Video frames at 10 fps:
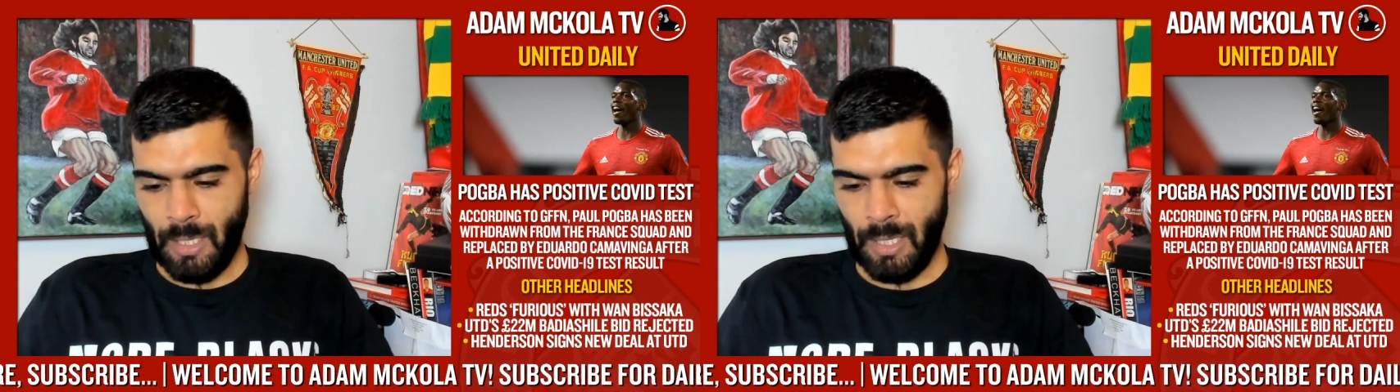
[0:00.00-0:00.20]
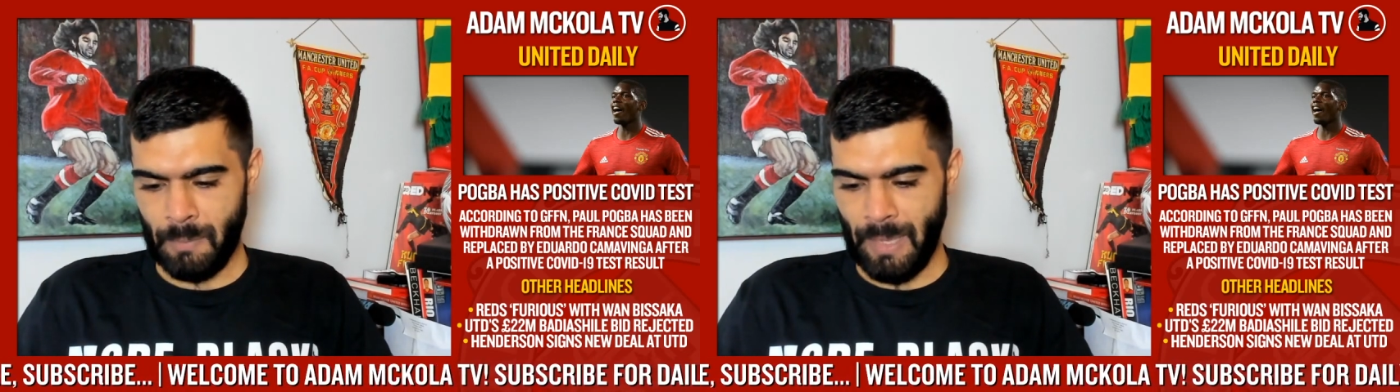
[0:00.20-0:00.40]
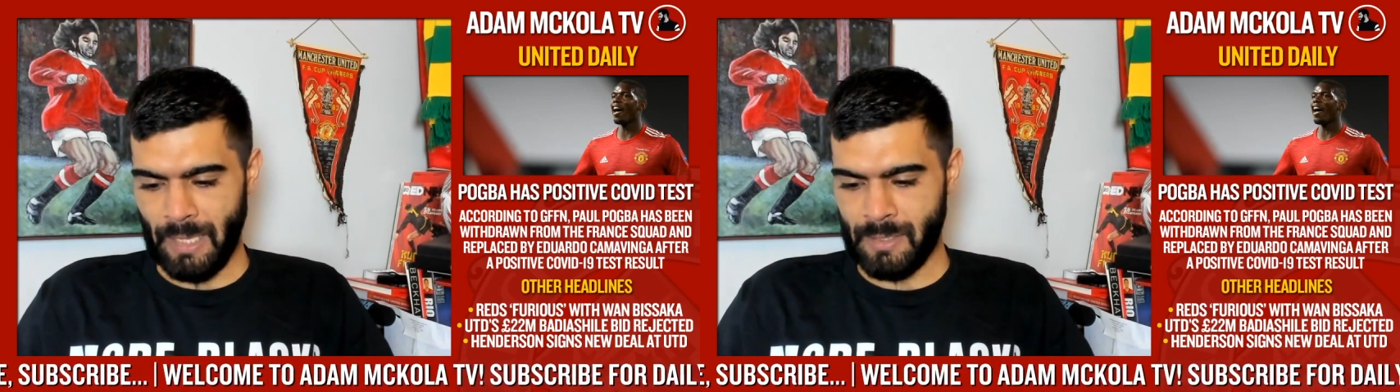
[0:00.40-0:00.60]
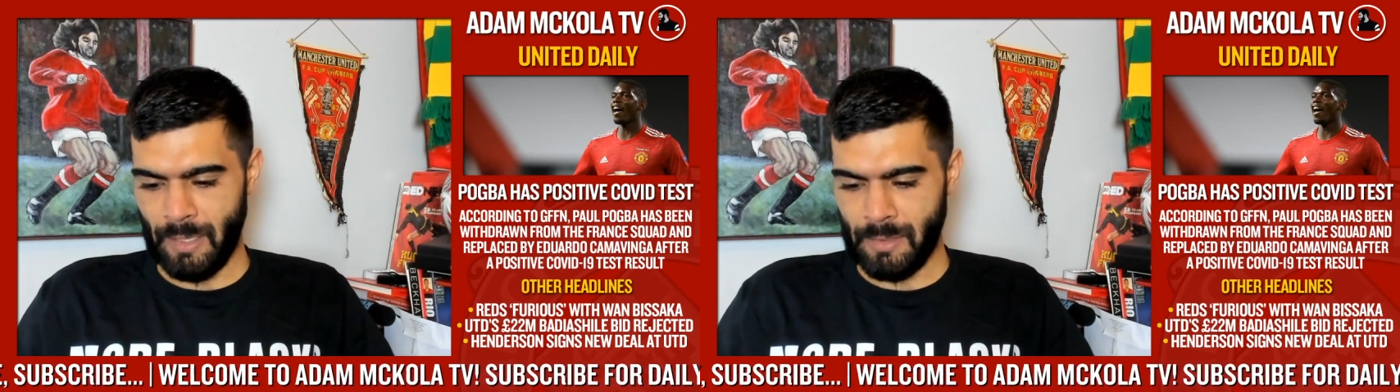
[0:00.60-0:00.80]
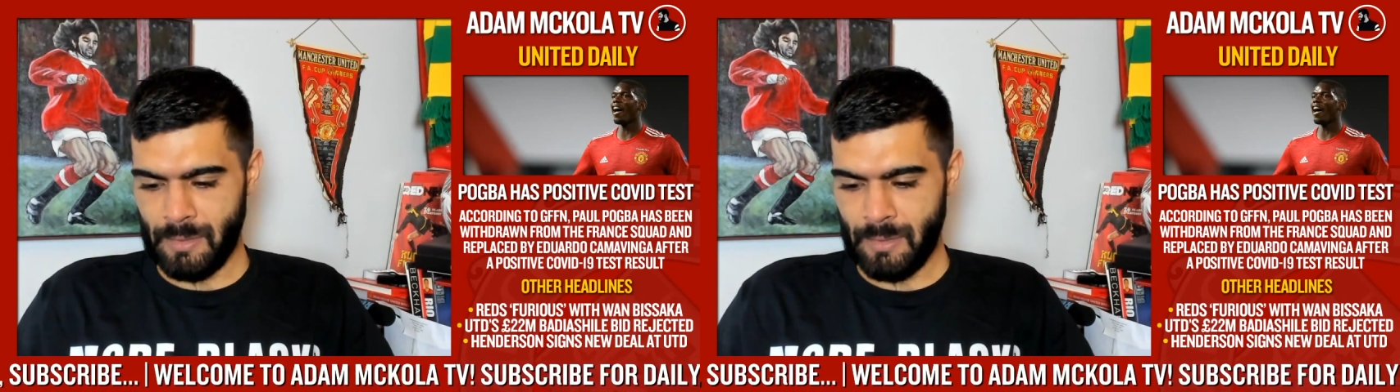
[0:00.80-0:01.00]
it makes
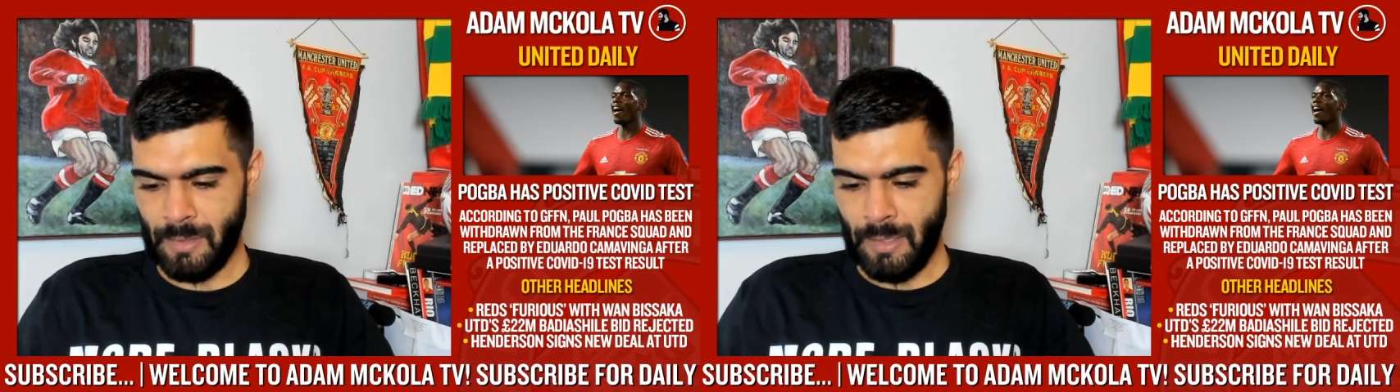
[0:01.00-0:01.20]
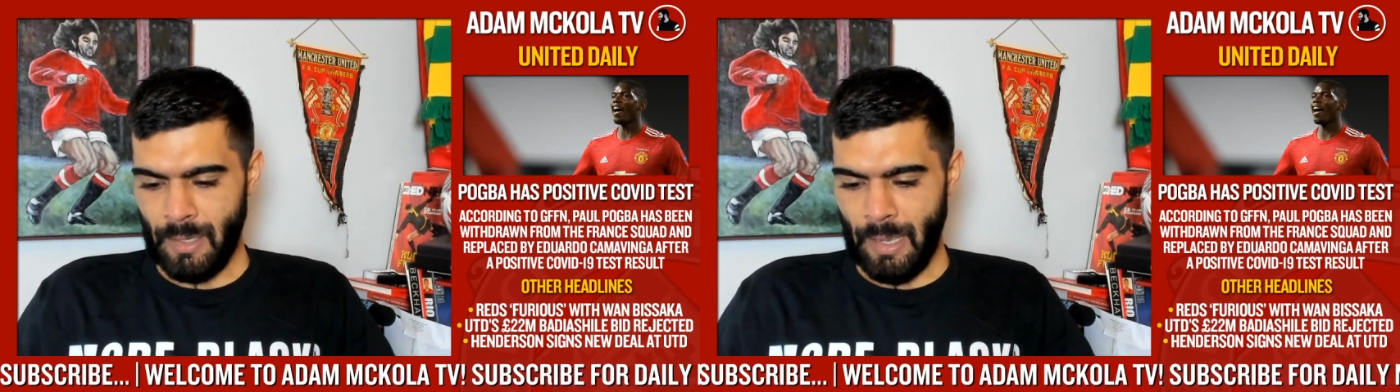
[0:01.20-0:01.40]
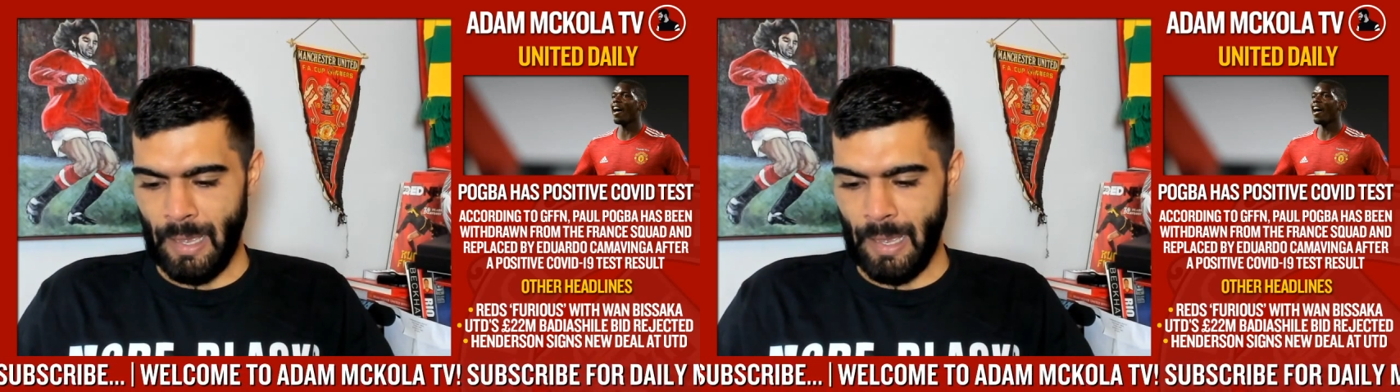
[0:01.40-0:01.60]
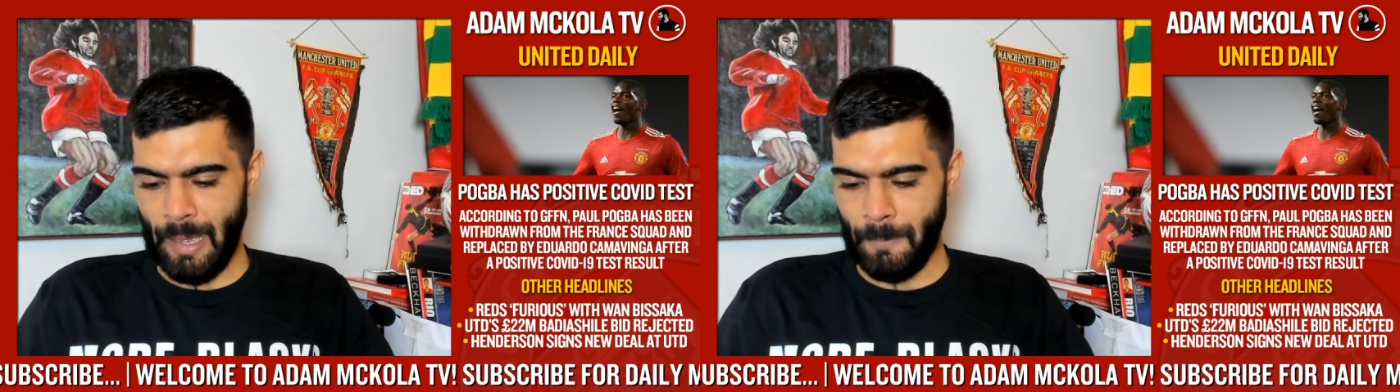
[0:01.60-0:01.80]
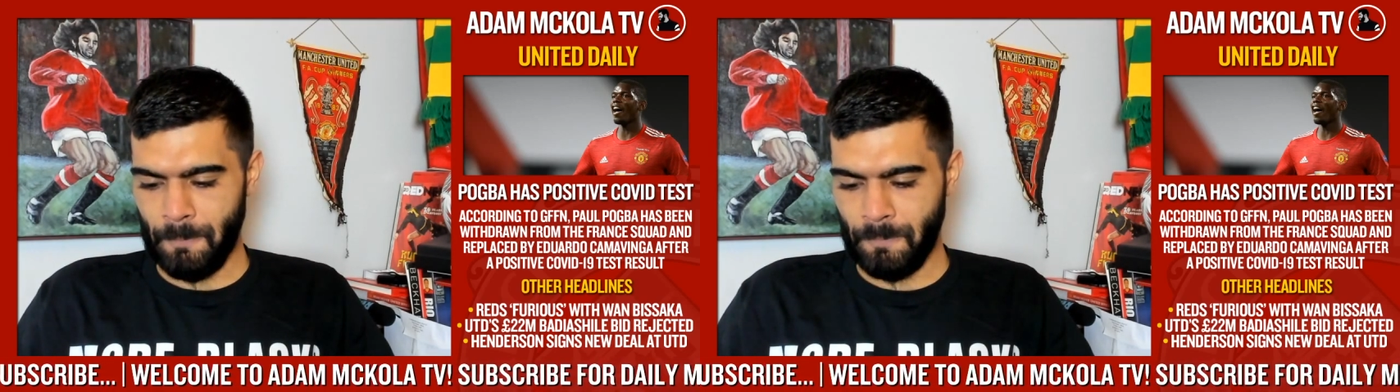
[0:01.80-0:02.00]
sense.
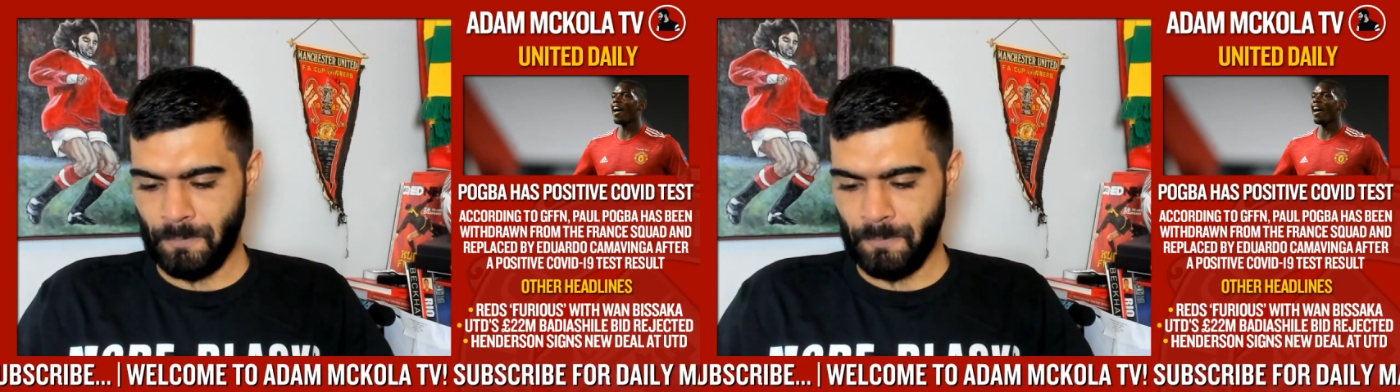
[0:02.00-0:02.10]
I'm